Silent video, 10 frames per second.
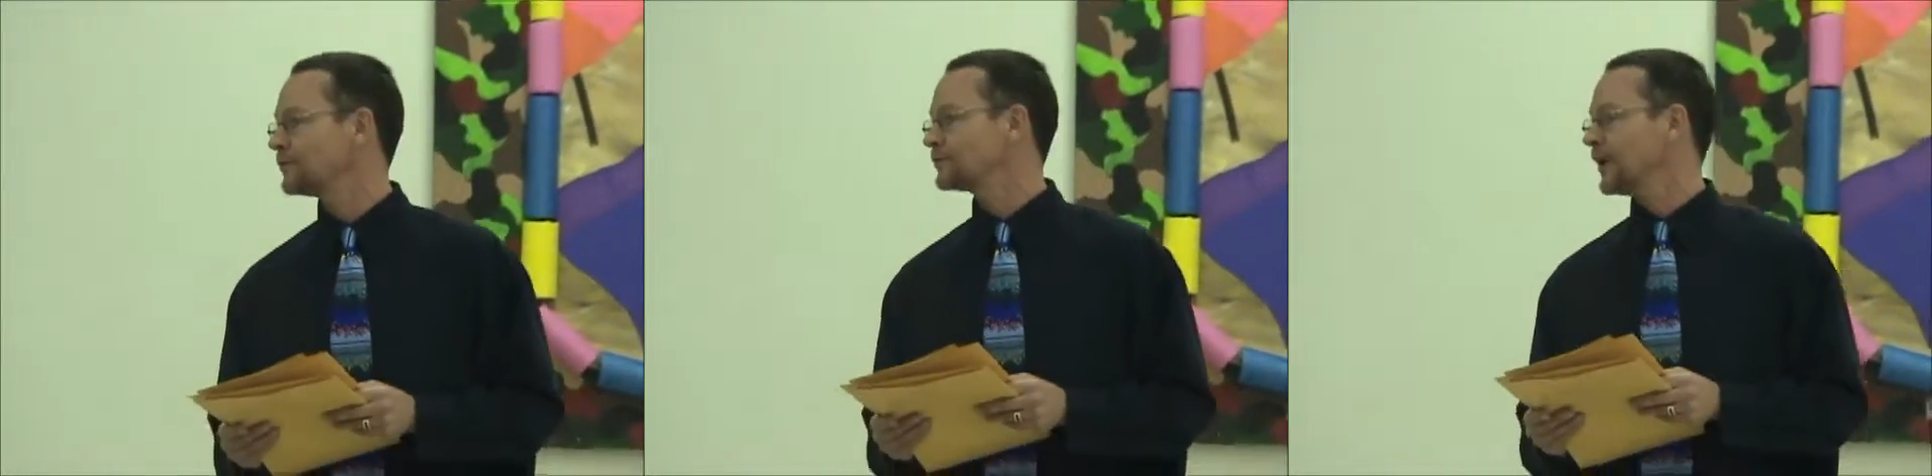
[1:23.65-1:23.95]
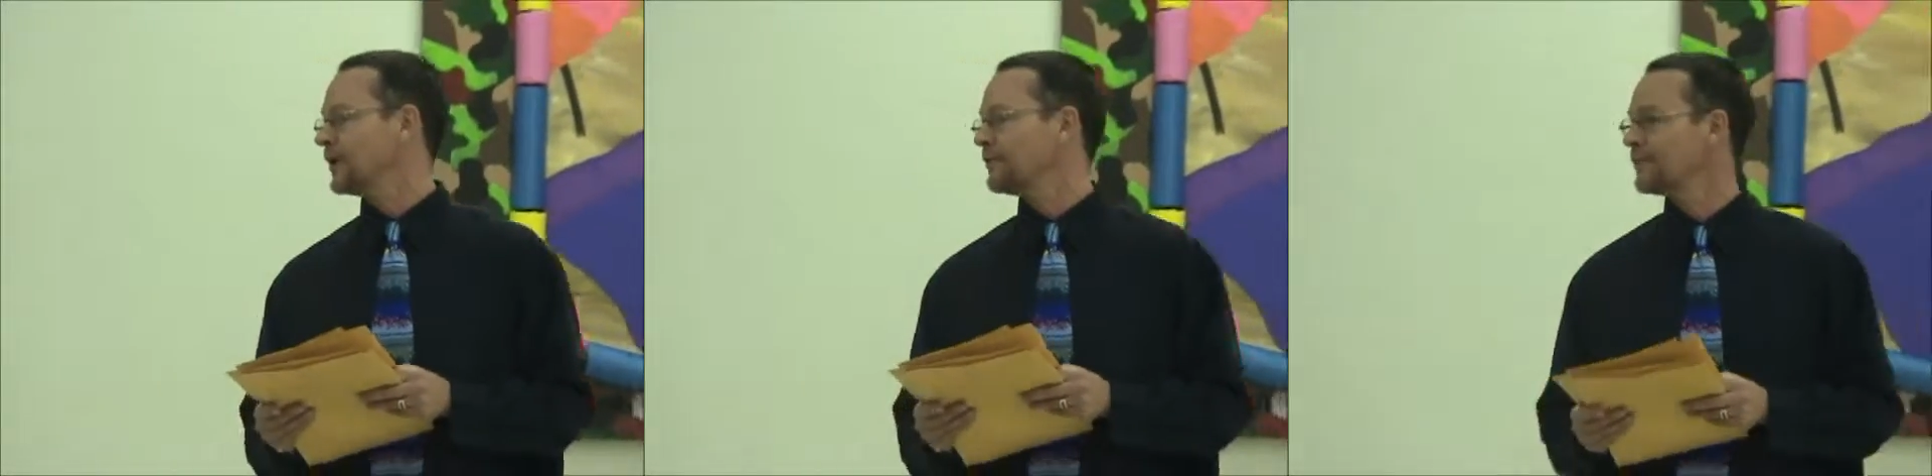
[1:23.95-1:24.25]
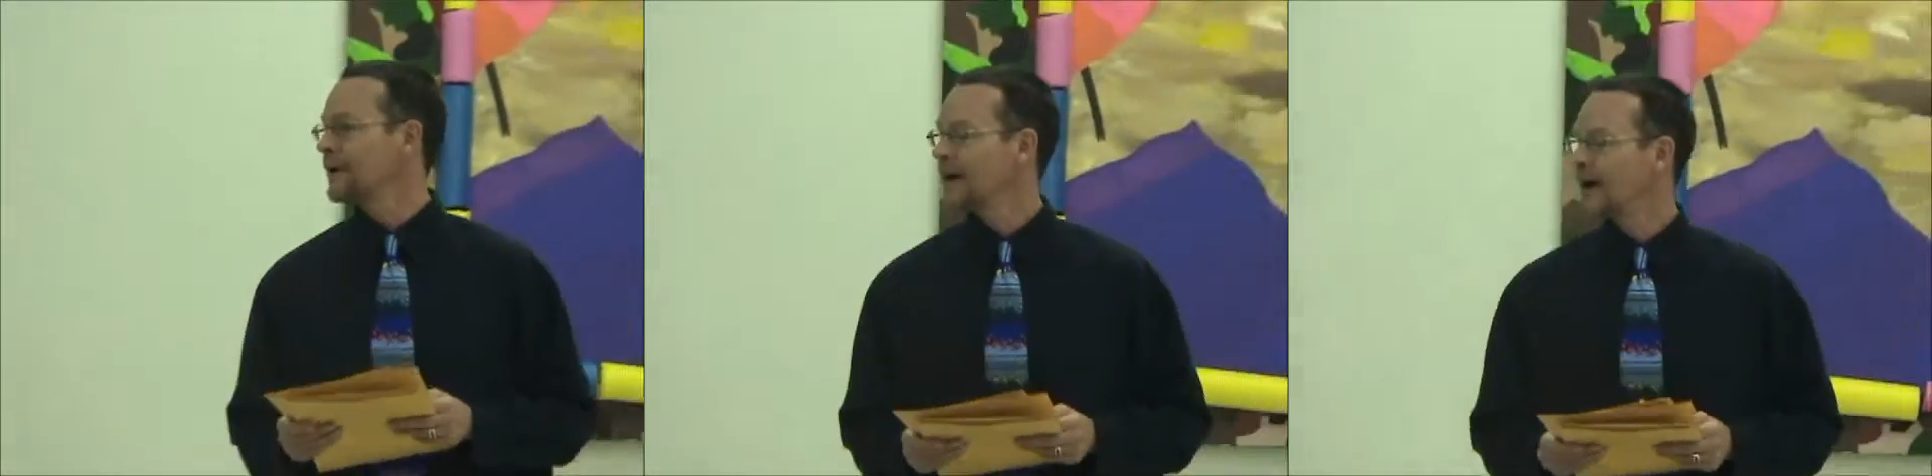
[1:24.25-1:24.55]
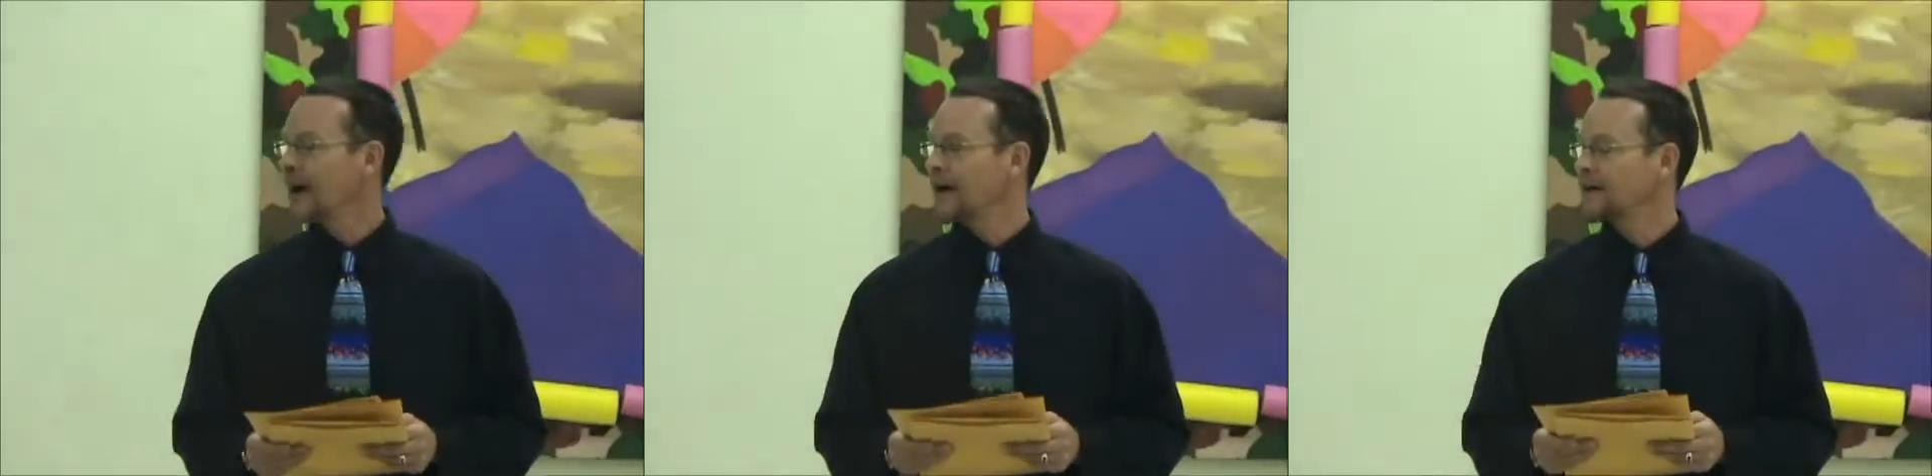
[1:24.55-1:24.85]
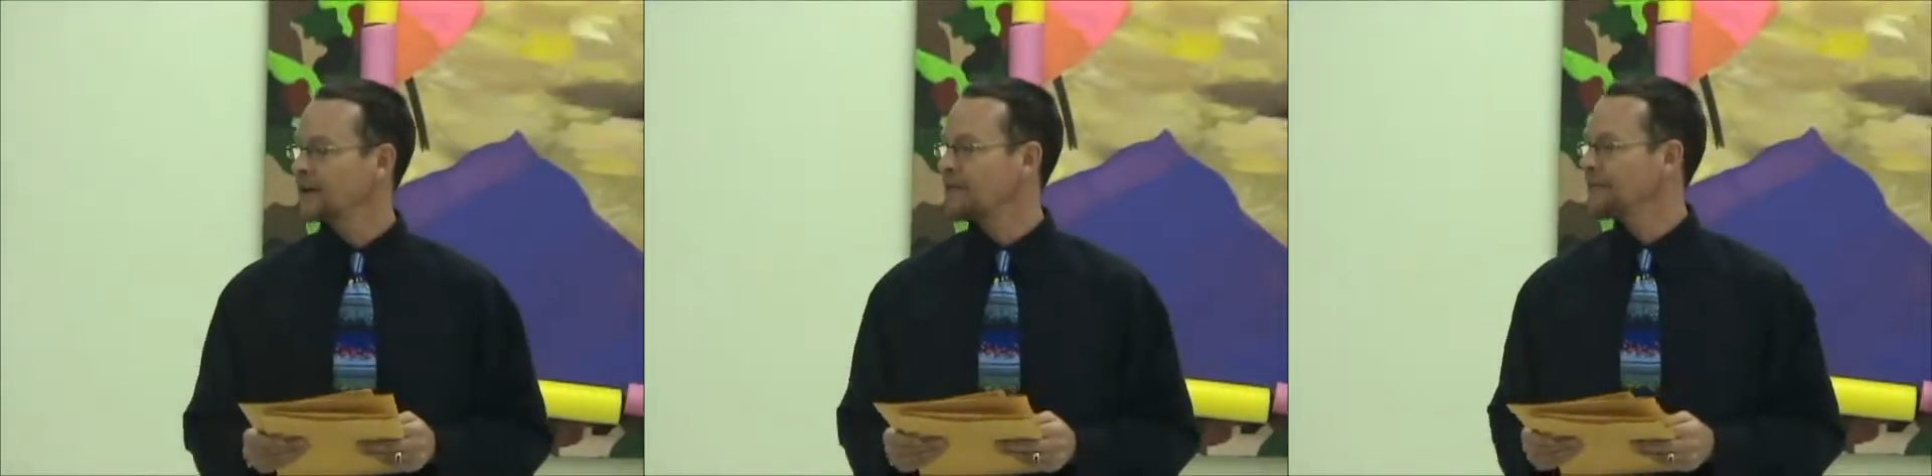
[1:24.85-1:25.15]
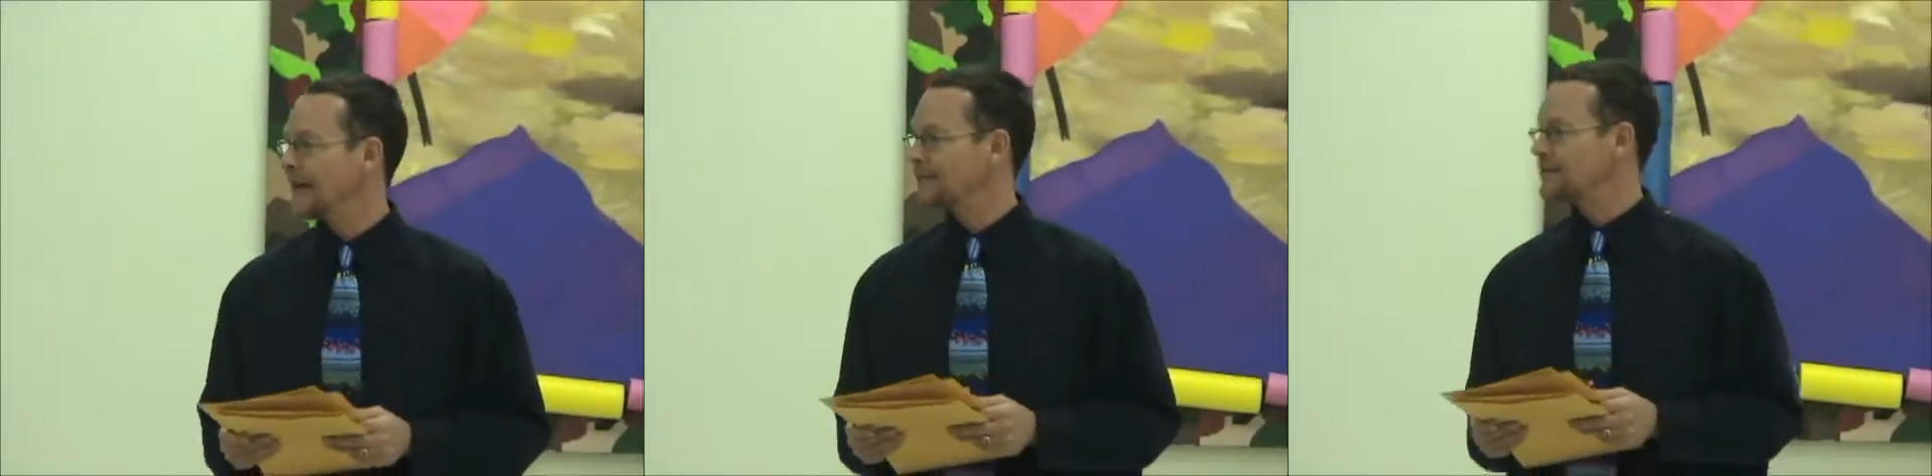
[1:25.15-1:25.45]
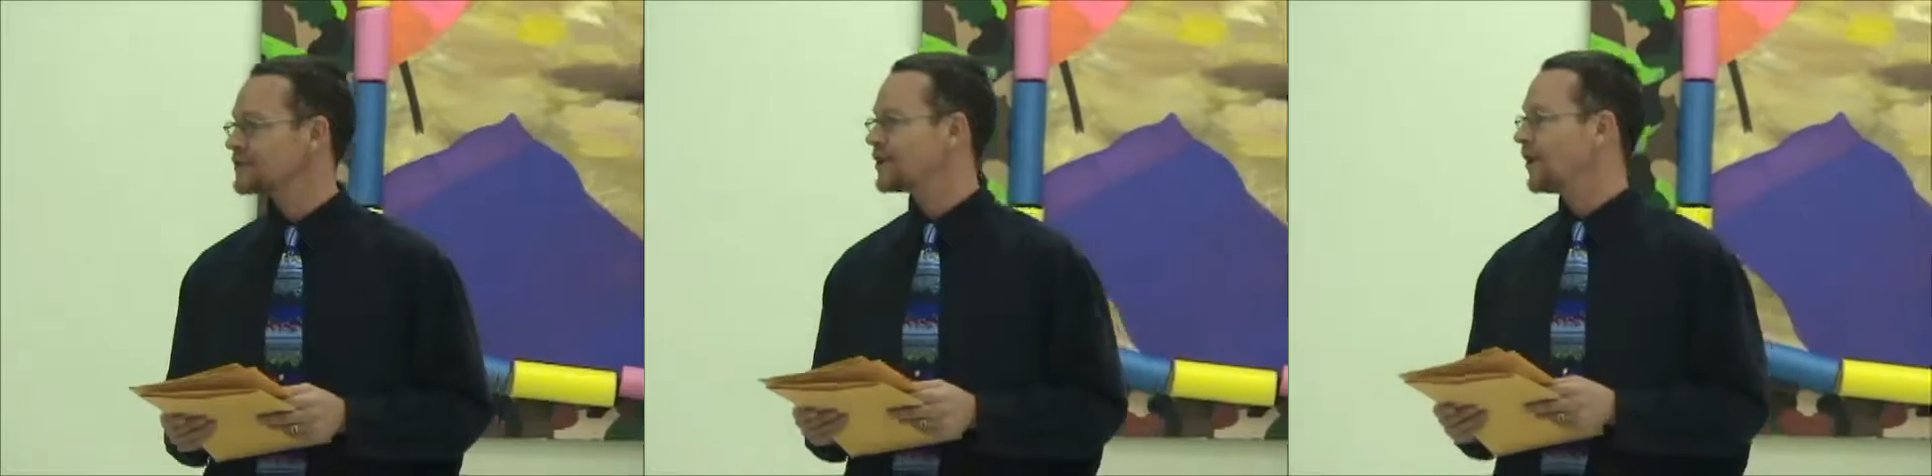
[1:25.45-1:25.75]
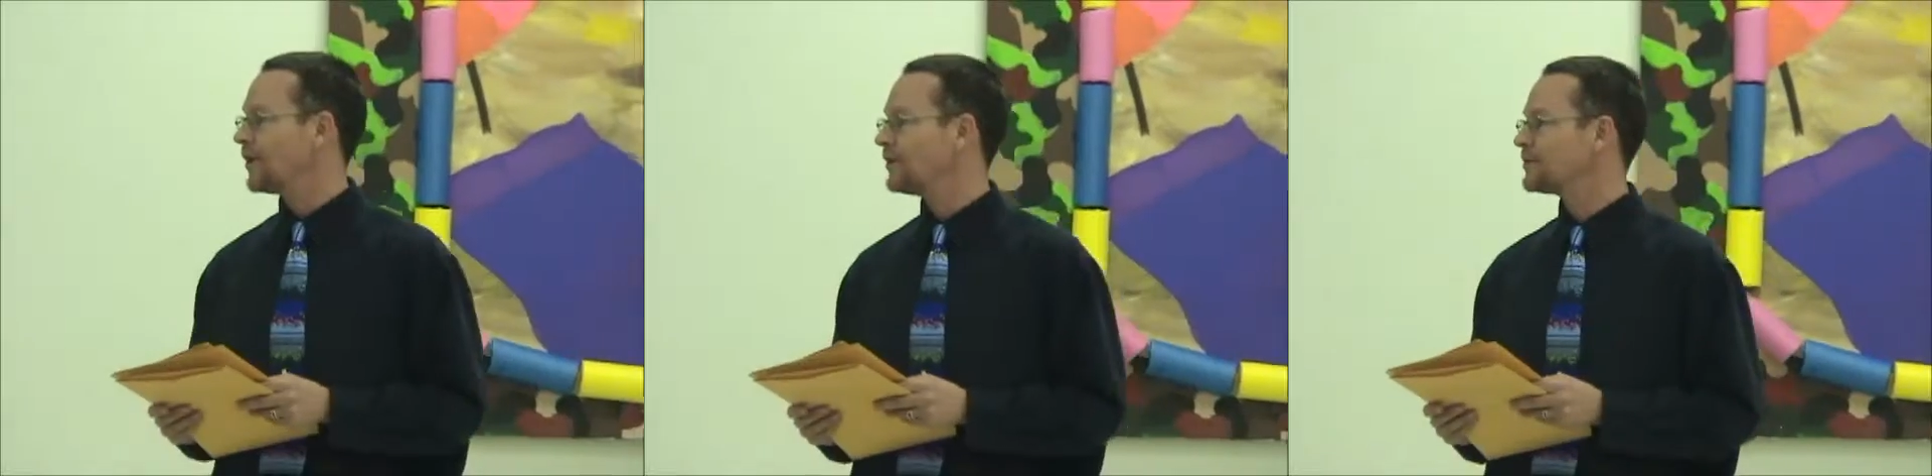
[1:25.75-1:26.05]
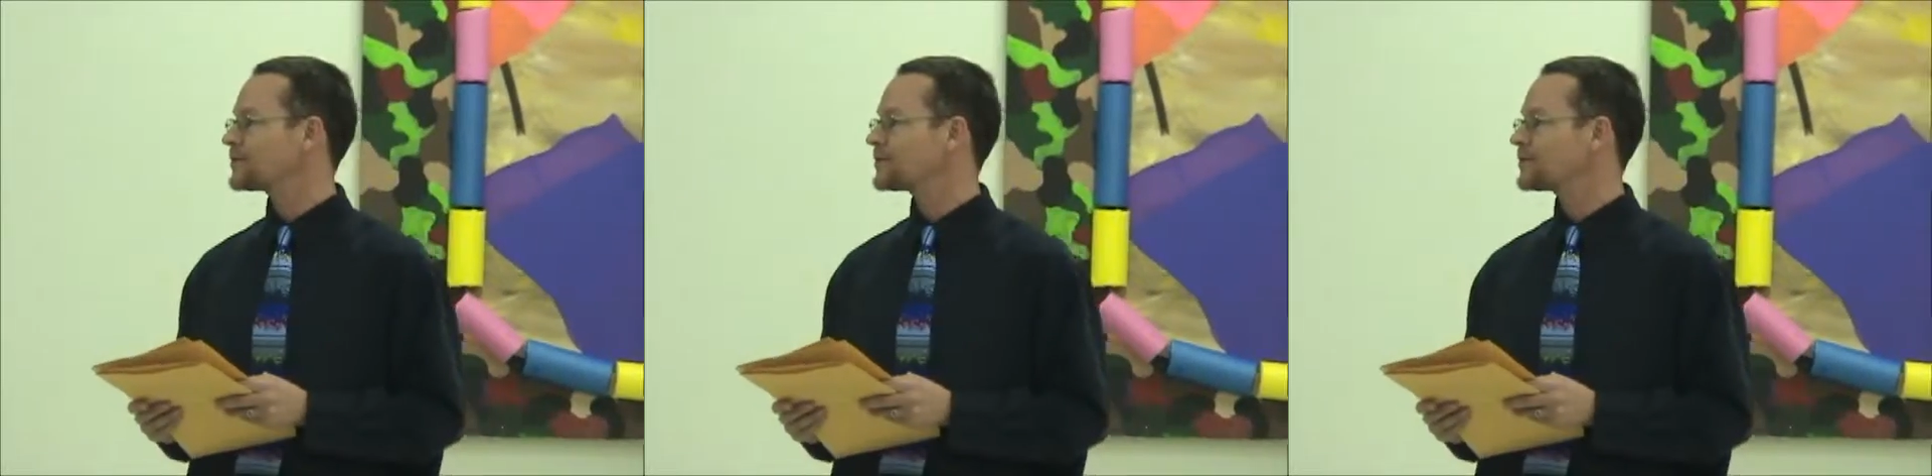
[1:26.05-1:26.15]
from club days, and so